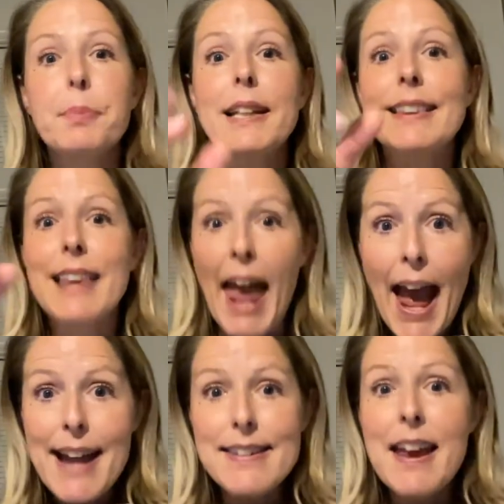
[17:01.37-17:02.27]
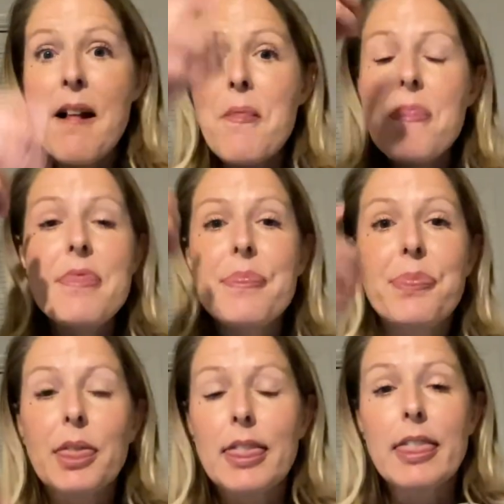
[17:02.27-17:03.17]
But that
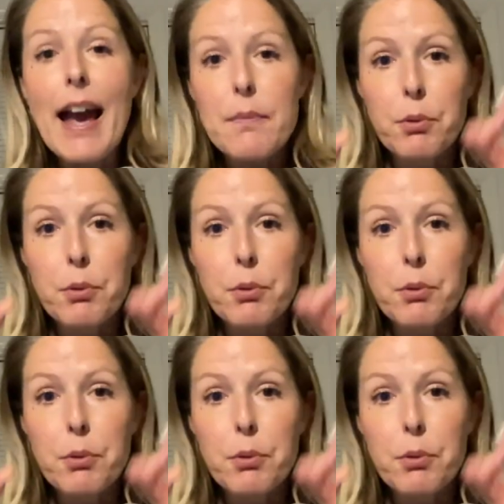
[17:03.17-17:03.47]
that